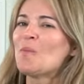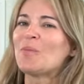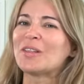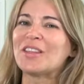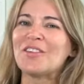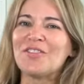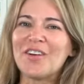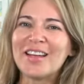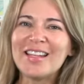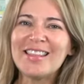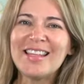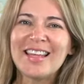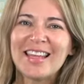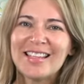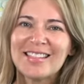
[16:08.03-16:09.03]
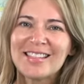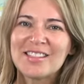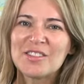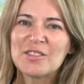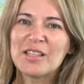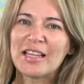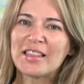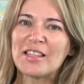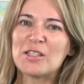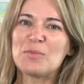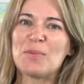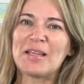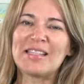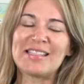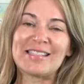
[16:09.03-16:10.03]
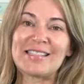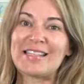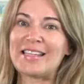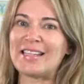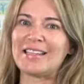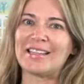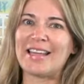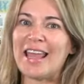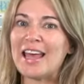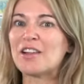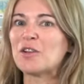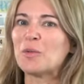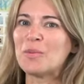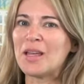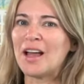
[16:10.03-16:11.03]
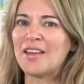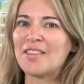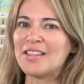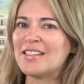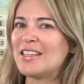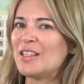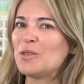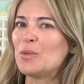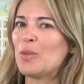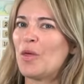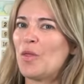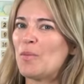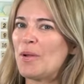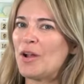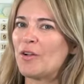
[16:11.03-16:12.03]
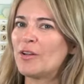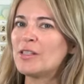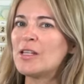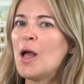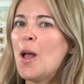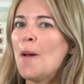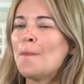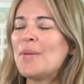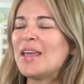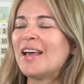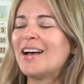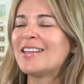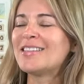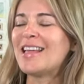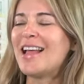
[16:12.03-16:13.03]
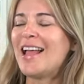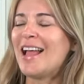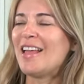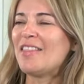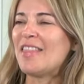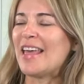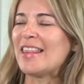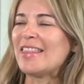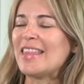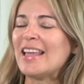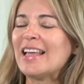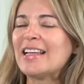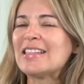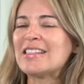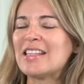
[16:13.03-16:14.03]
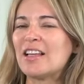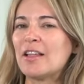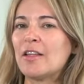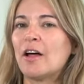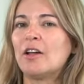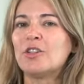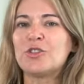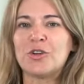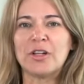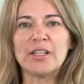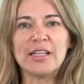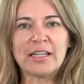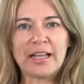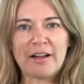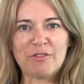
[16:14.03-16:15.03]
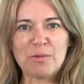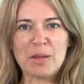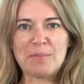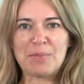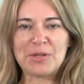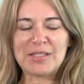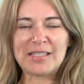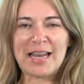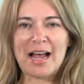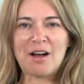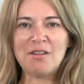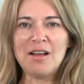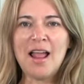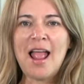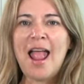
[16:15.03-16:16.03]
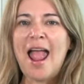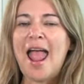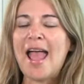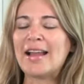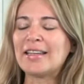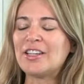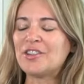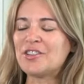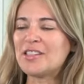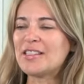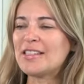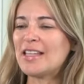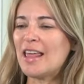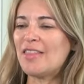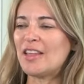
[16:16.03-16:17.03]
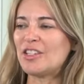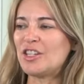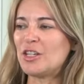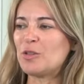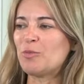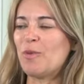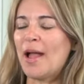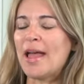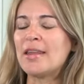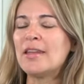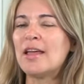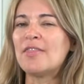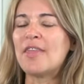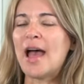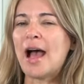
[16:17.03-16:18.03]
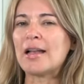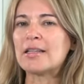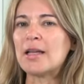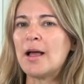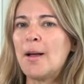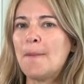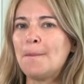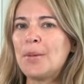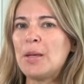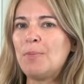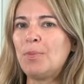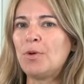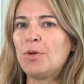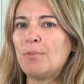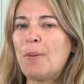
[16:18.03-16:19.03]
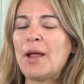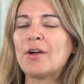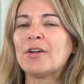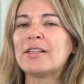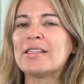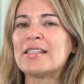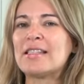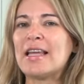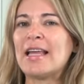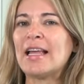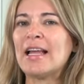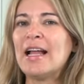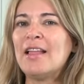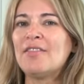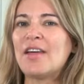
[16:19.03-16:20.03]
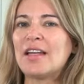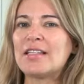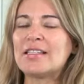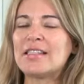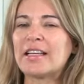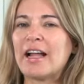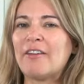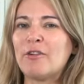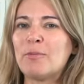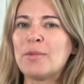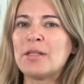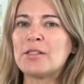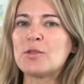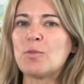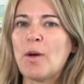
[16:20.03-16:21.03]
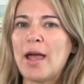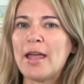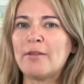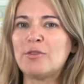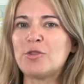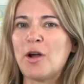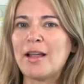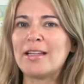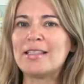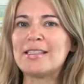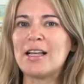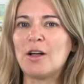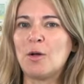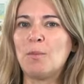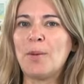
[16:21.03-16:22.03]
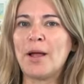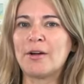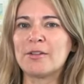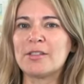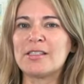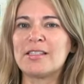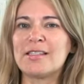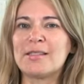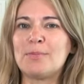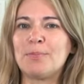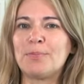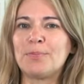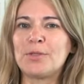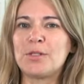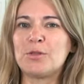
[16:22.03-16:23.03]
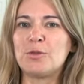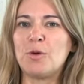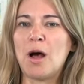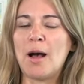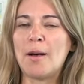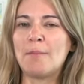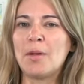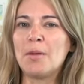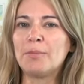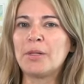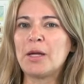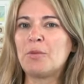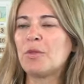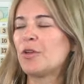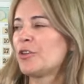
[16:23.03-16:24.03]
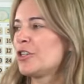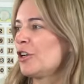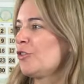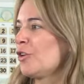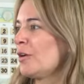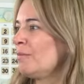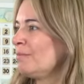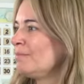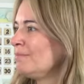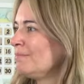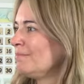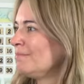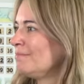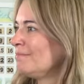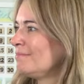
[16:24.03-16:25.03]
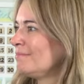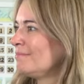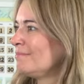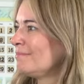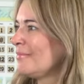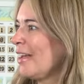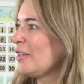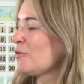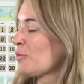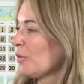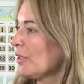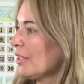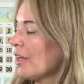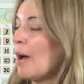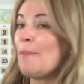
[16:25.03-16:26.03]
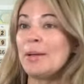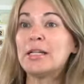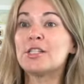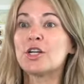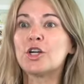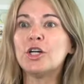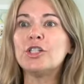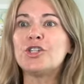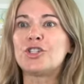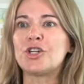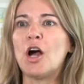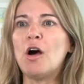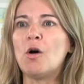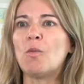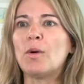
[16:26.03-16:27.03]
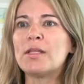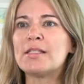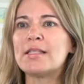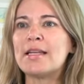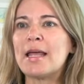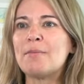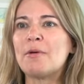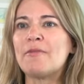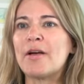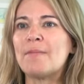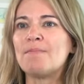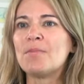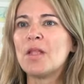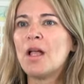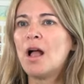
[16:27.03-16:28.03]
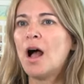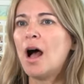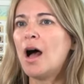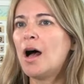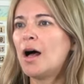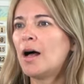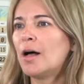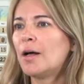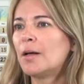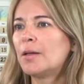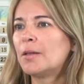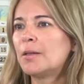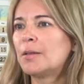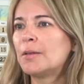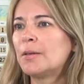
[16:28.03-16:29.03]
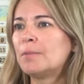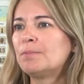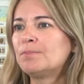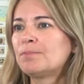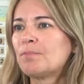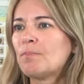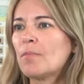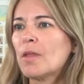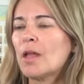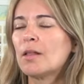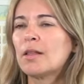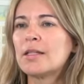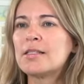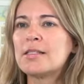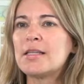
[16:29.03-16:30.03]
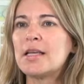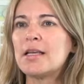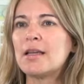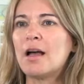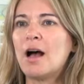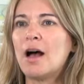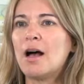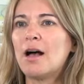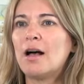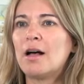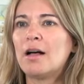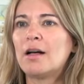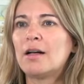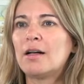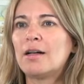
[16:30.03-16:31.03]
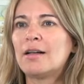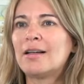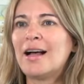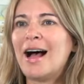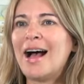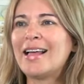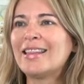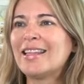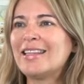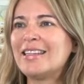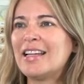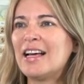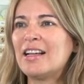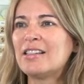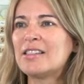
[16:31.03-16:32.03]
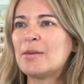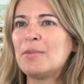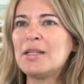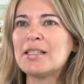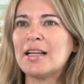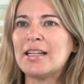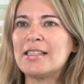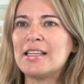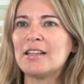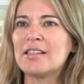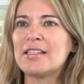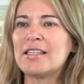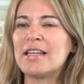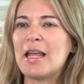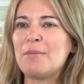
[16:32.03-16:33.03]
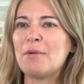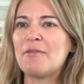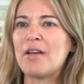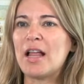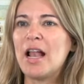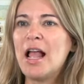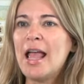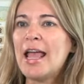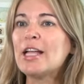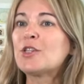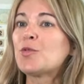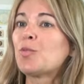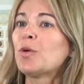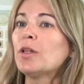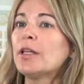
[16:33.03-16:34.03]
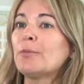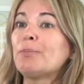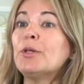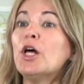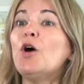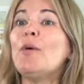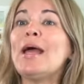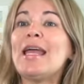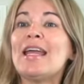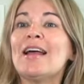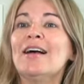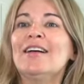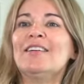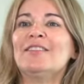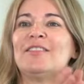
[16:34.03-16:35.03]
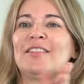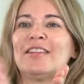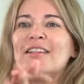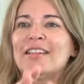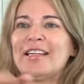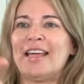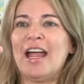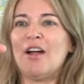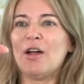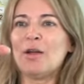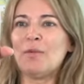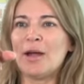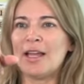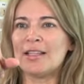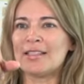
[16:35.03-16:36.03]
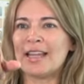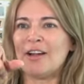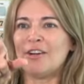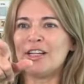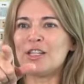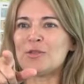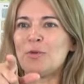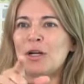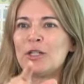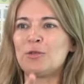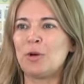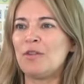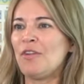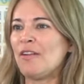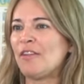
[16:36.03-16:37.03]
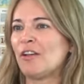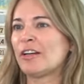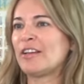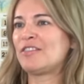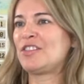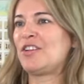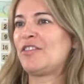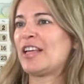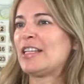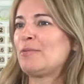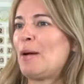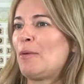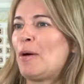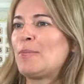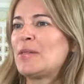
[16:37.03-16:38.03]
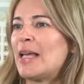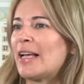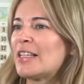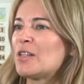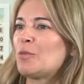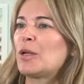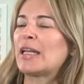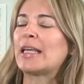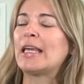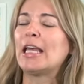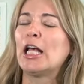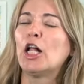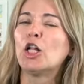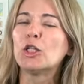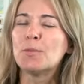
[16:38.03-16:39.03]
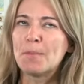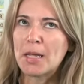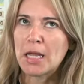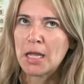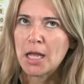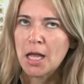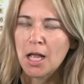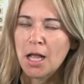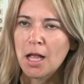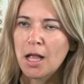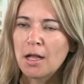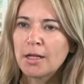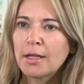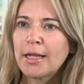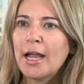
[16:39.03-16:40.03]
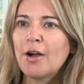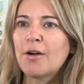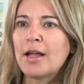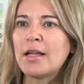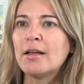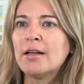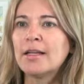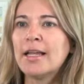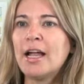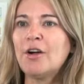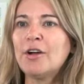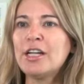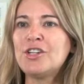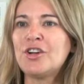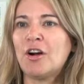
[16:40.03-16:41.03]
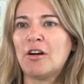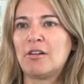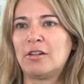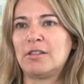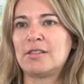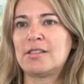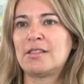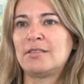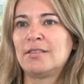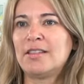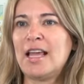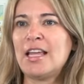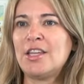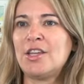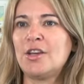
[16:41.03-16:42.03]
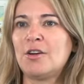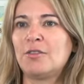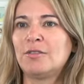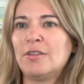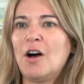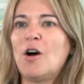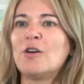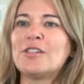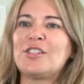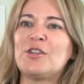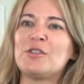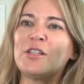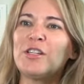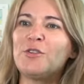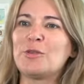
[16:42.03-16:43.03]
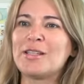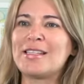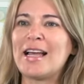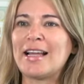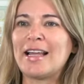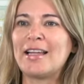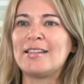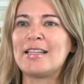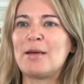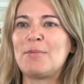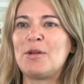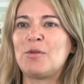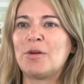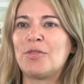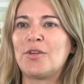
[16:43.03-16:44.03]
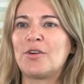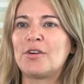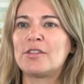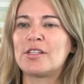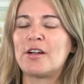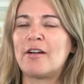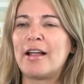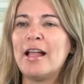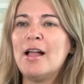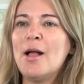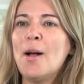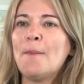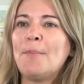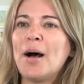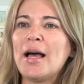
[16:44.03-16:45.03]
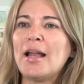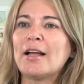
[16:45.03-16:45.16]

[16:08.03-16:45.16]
But the funny thing is, is there's like this big scandal behind the scenes with all the parents because they think it's the, the Australian government puts it out, and Kirsten said that she's read that people parents think that it's the government's way of trying to tell parents to, to um, play with their children it's really but it's a good show what's the name of it um, let's see uh, highland uh, somebody's got to tell us the name of it it's really bluey carrie wins carrie just won a $25 gift certificate to my website because it would have killed me who carrie carrie charles thank you oh susan you were second debbie you were third sorry ah.